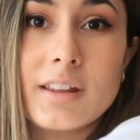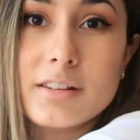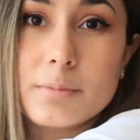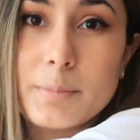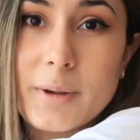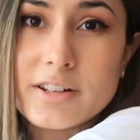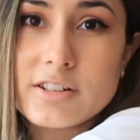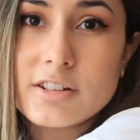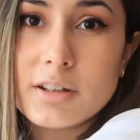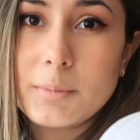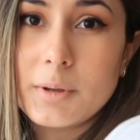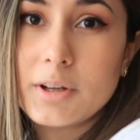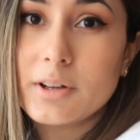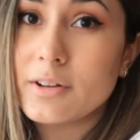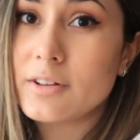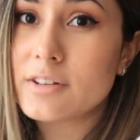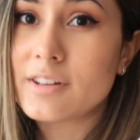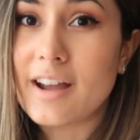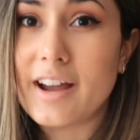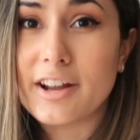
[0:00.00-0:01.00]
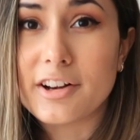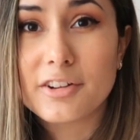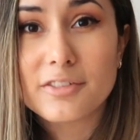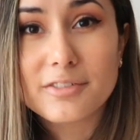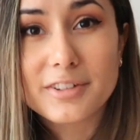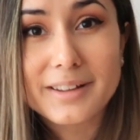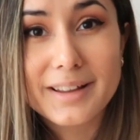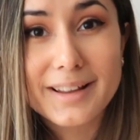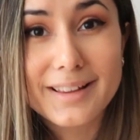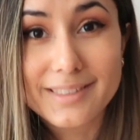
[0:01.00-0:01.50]
especially because I
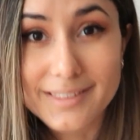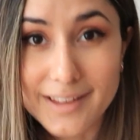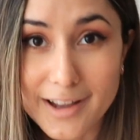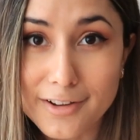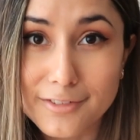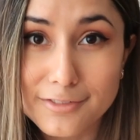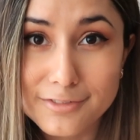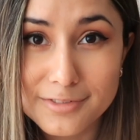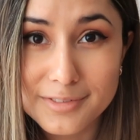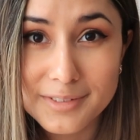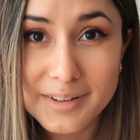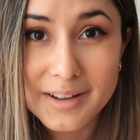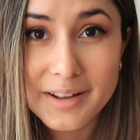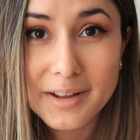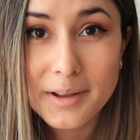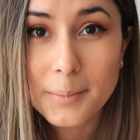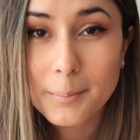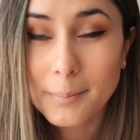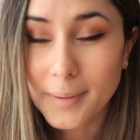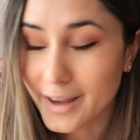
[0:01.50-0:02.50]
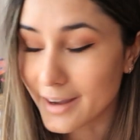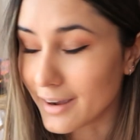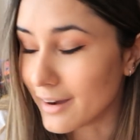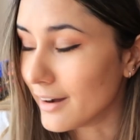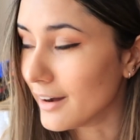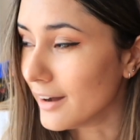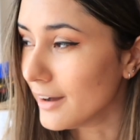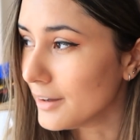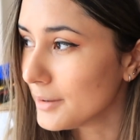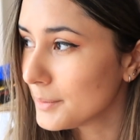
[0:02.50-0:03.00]
don't really love my
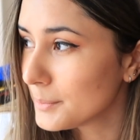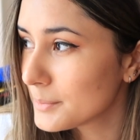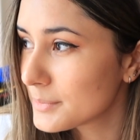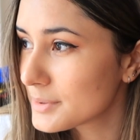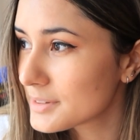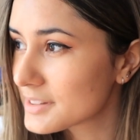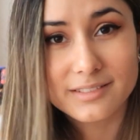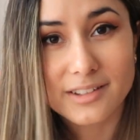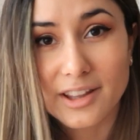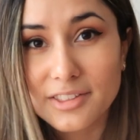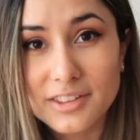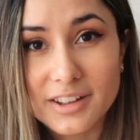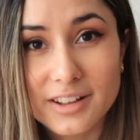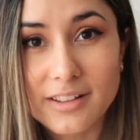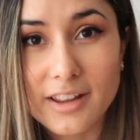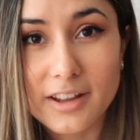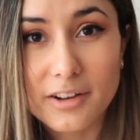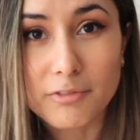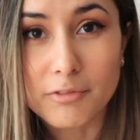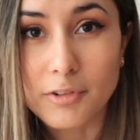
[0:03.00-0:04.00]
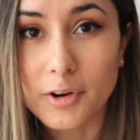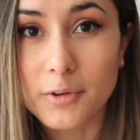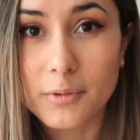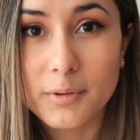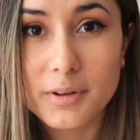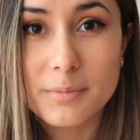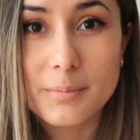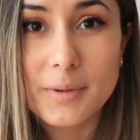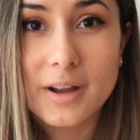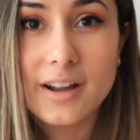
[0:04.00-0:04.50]
arms. Nothing like wrong
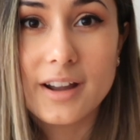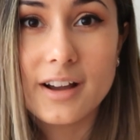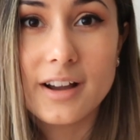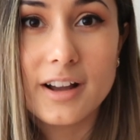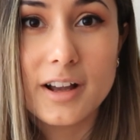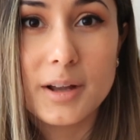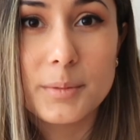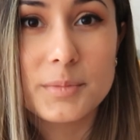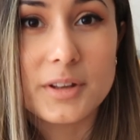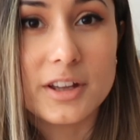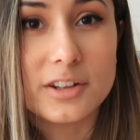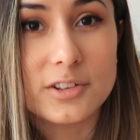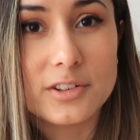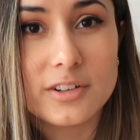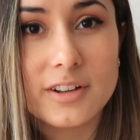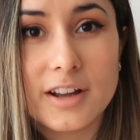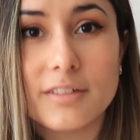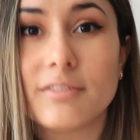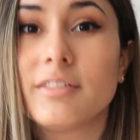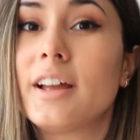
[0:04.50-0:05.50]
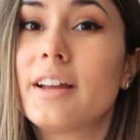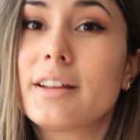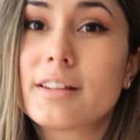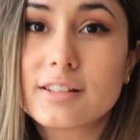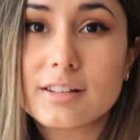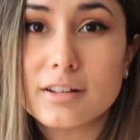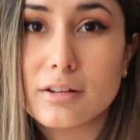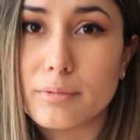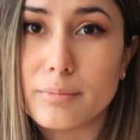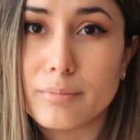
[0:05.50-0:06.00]
with my arms. I do have like
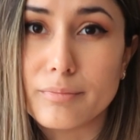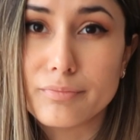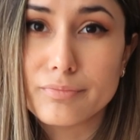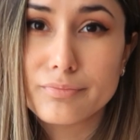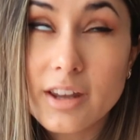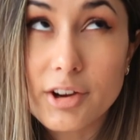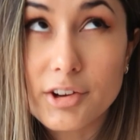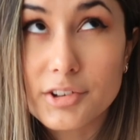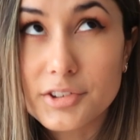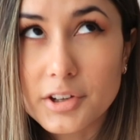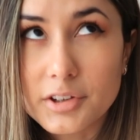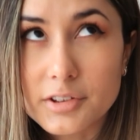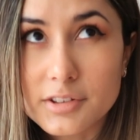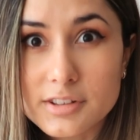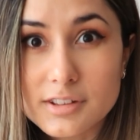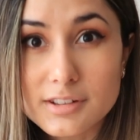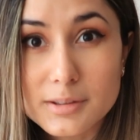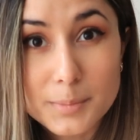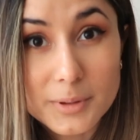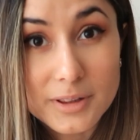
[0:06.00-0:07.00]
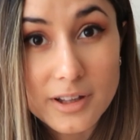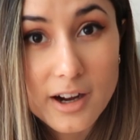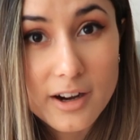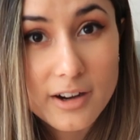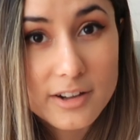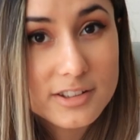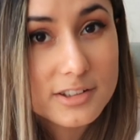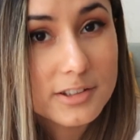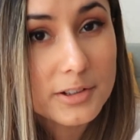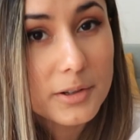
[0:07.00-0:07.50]
some keratosis
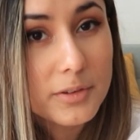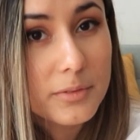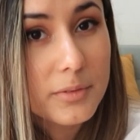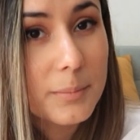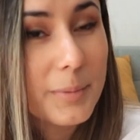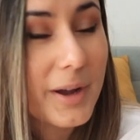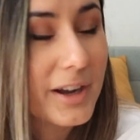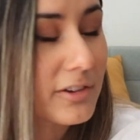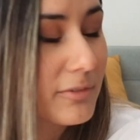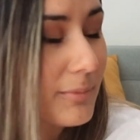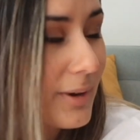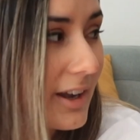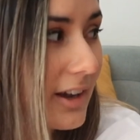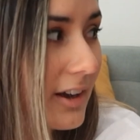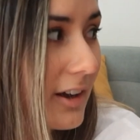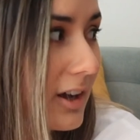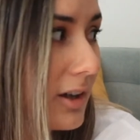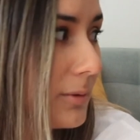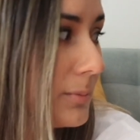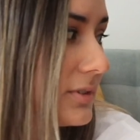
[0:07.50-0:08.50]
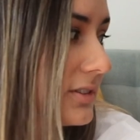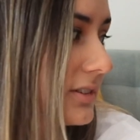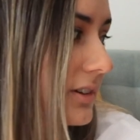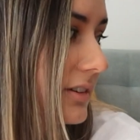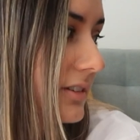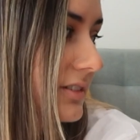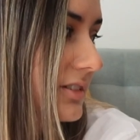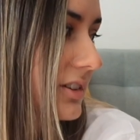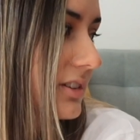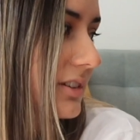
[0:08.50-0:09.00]
pilaris on the back of my arms, so
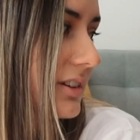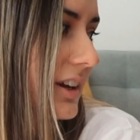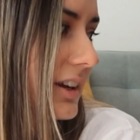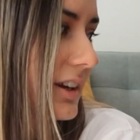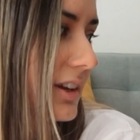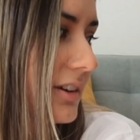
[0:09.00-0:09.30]
it's just kind